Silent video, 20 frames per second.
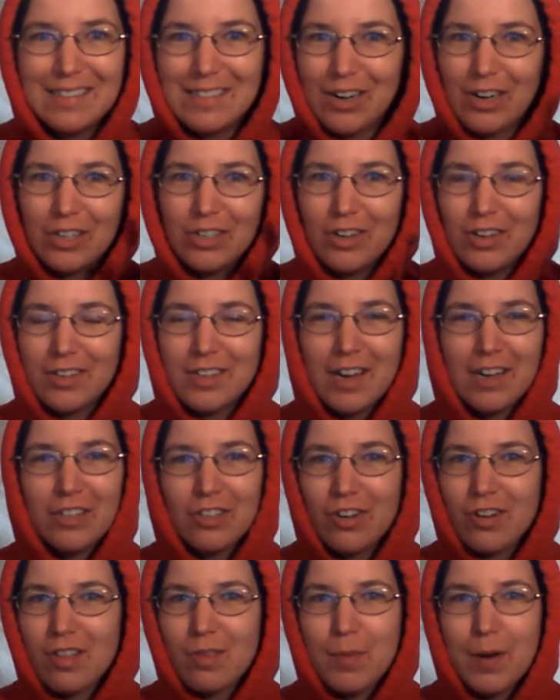our
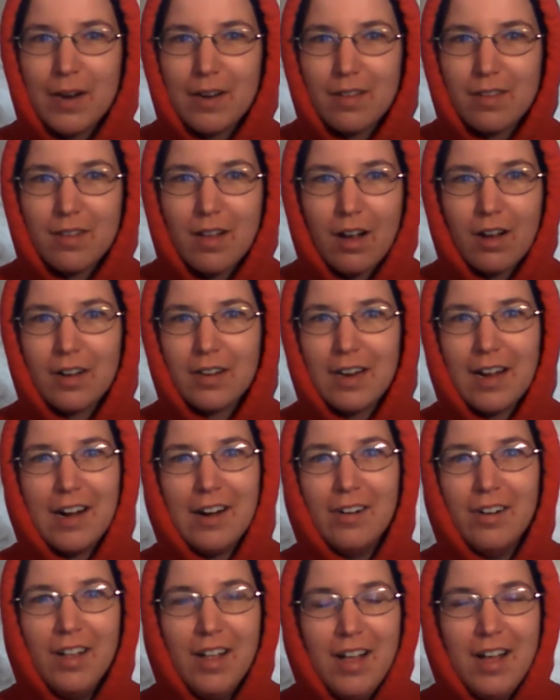attention spans suck
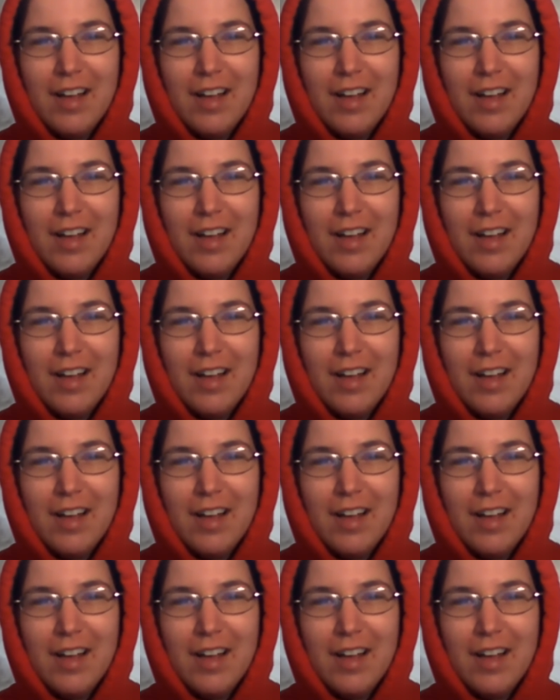now.